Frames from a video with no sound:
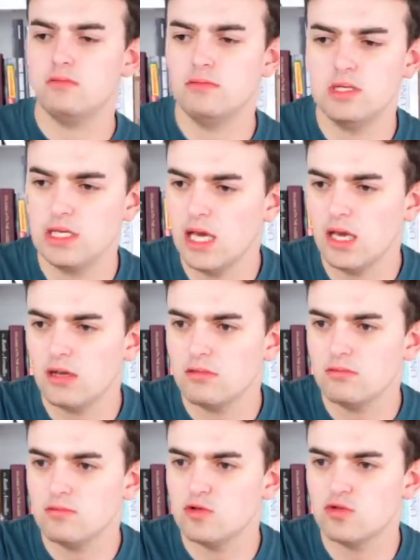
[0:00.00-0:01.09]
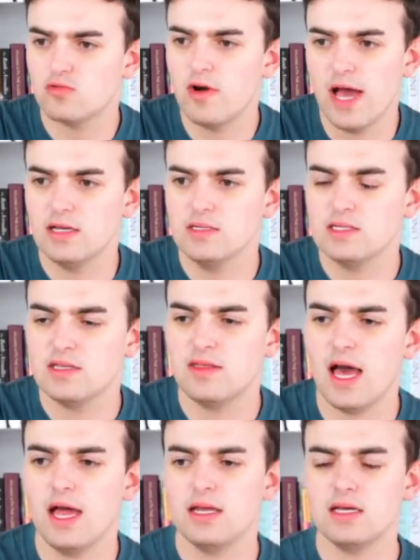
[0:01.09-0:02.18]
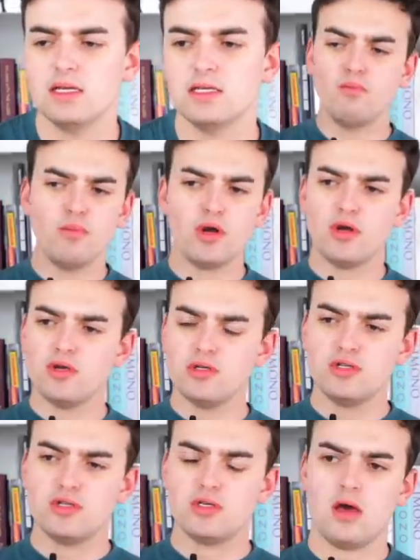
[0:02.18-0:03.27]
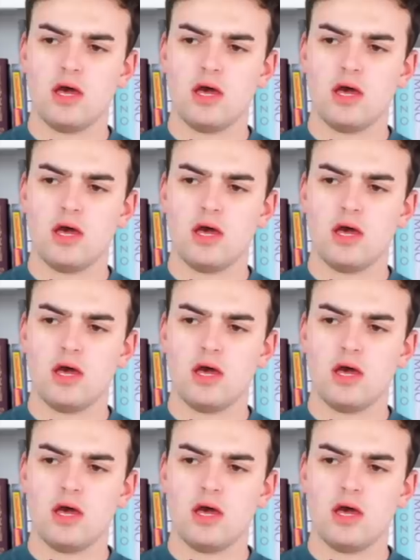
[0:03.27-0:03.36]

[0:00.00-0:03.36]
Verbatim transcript: knit dress that is merged.